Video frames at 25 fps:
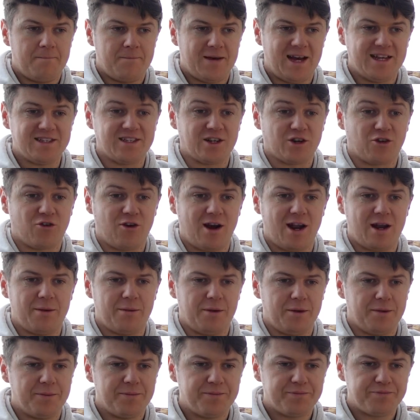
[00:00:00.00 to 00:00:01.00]
That's
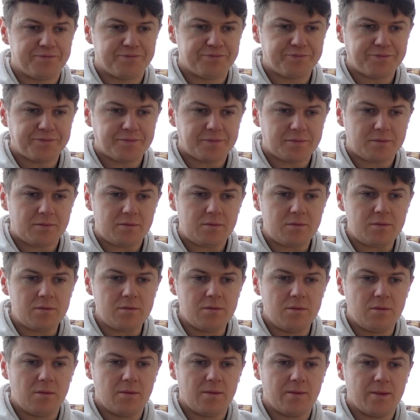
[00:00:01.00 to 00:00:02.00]
incredible.
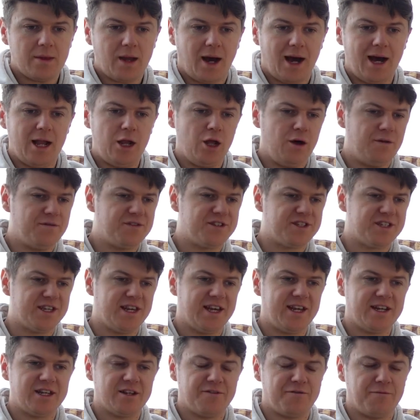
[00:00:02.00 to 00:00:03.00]
I love
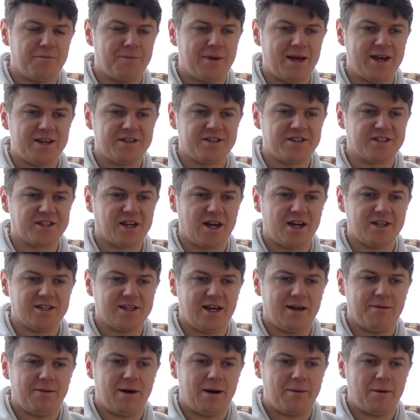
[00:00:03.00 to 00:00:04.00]
seeing different places, guys.
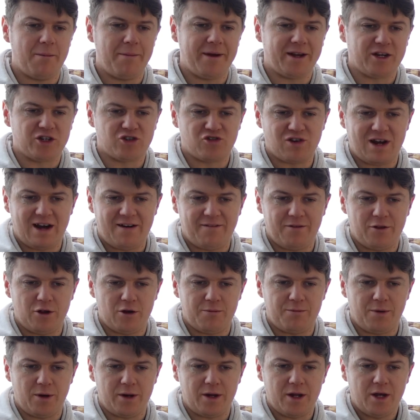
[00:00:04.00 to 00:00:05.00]
I'm a big traveler,
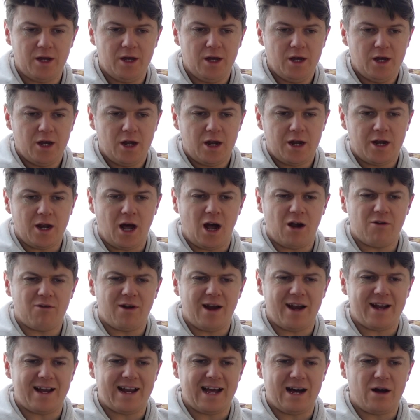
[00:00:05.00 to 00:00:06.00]
but not
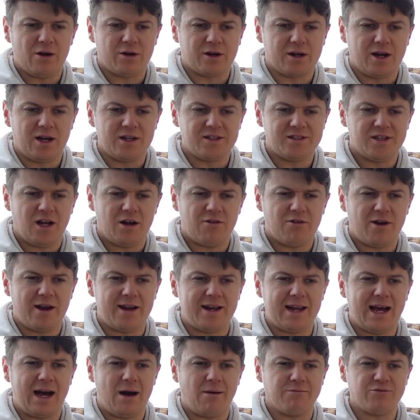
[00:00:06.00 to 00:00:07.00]
right now, guys. Not right
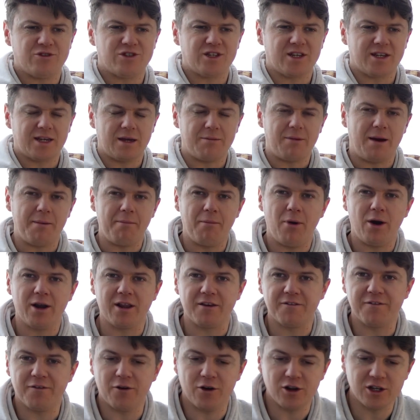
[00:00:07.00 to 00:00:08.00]
now. I'm just going to get my
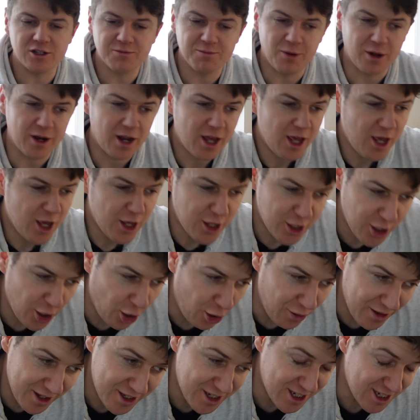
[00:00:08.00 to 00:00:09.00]
money first. But,
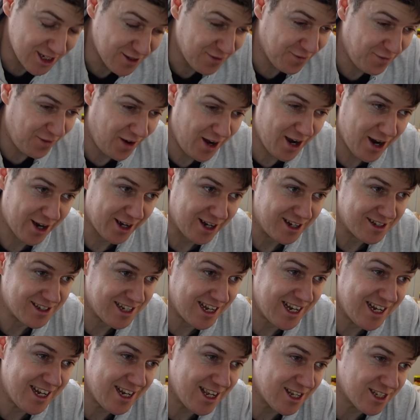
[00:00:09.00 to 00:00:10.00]
yo, this is fire, guys.
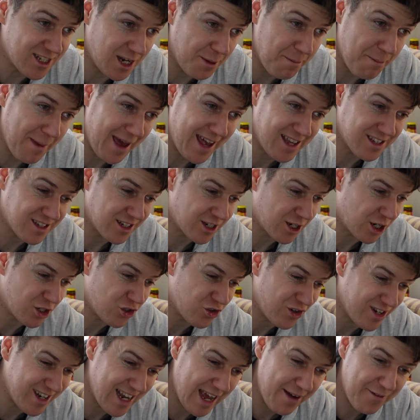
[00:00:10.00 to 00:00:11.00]
India is an amazing
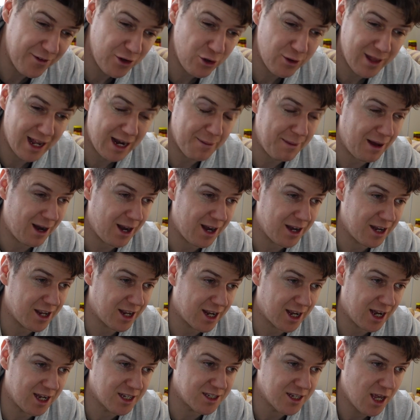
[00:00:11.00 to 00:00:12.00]
country. Never knew that about India,
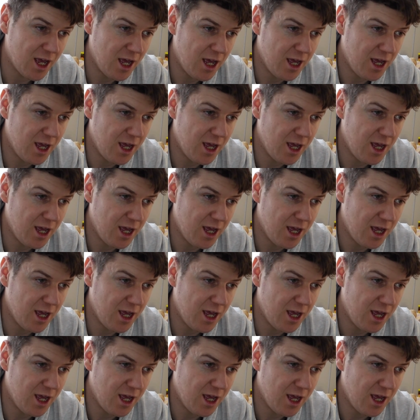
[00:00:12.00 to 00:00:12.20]
guys.